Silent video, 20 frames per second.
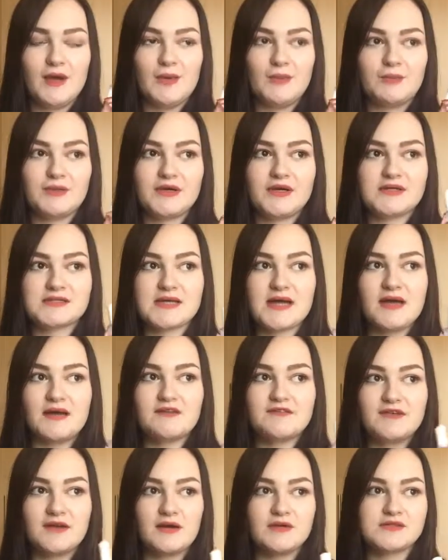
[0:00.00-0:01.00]
because I
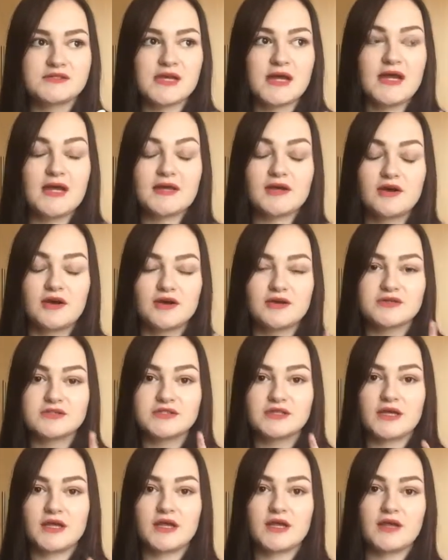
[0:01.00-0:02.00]
found I got
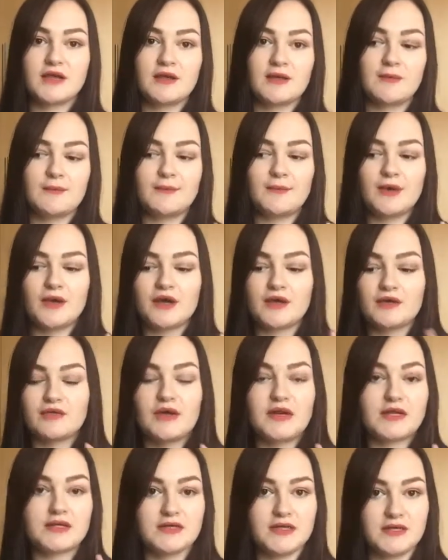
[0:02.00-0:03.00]

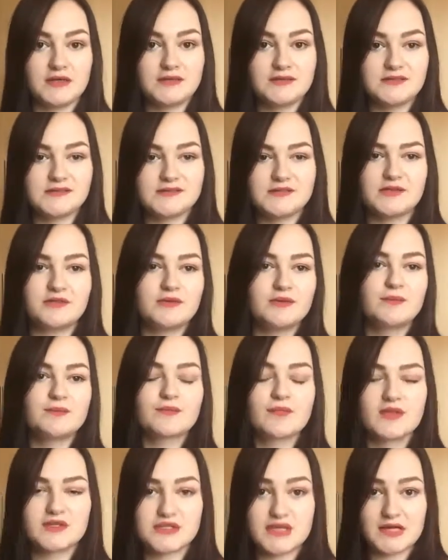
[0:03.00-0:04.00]
acrylic nails or
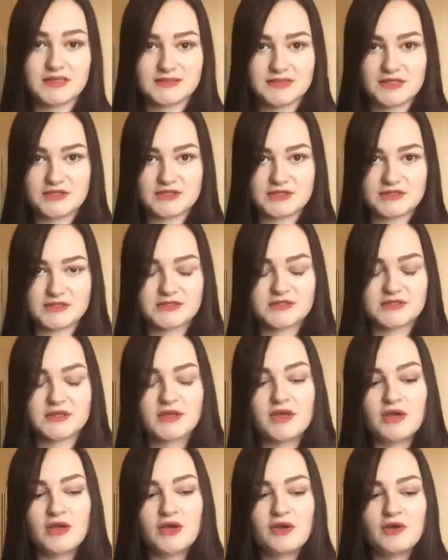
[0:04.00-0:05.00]
gel extensions
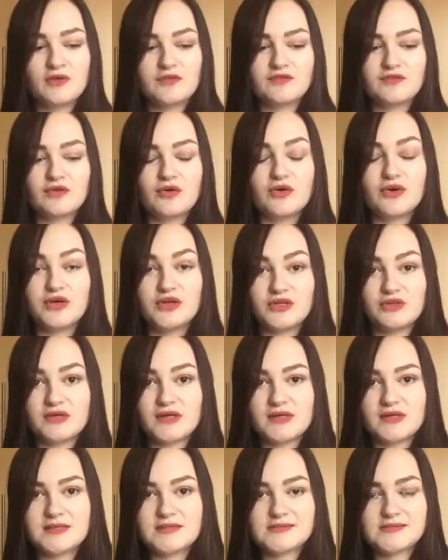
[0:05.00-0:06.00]
for New
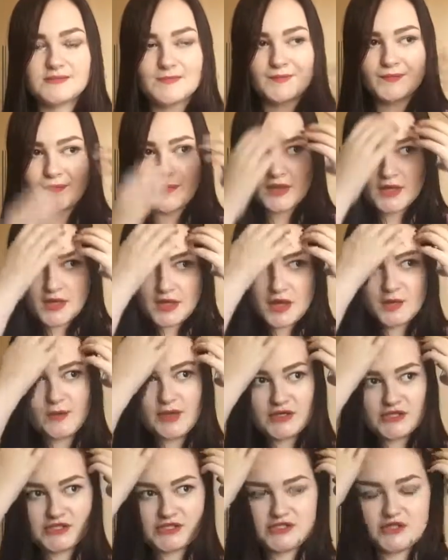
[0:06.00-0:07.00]
Year's, and
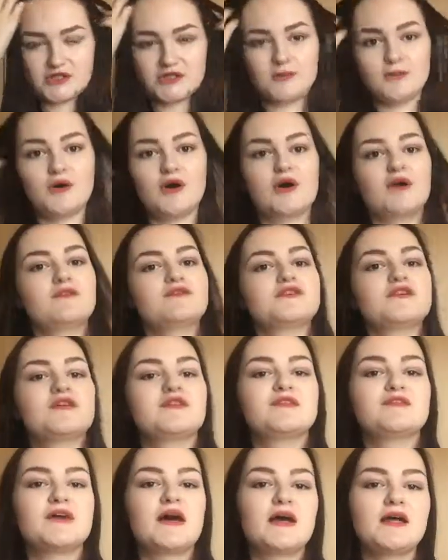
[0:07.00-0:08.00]
when she took them off, she
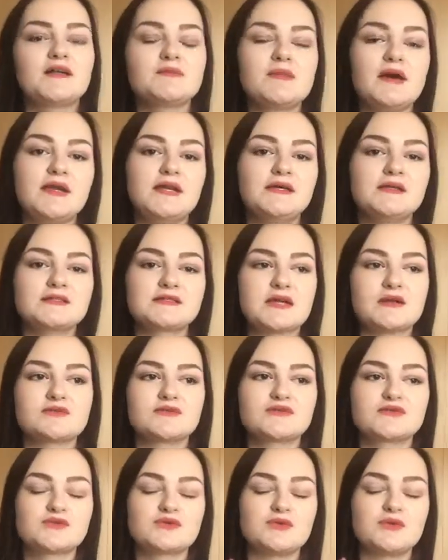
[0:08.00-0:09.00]
filed my nails down
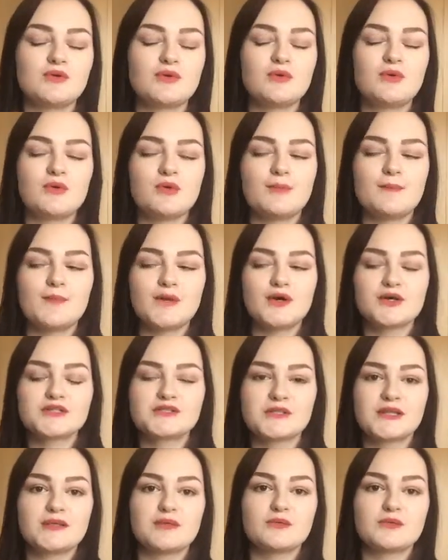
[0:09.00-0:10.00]
so much
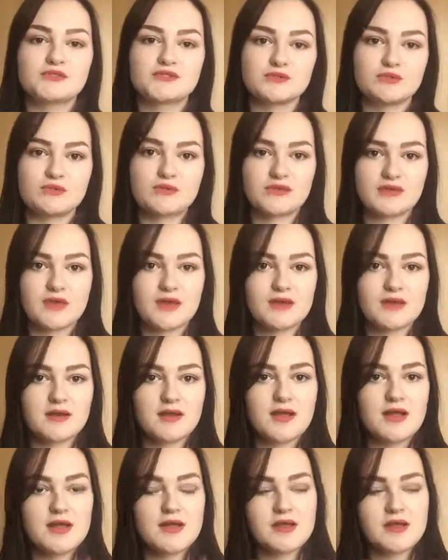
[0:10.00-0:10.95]
that they were so thin.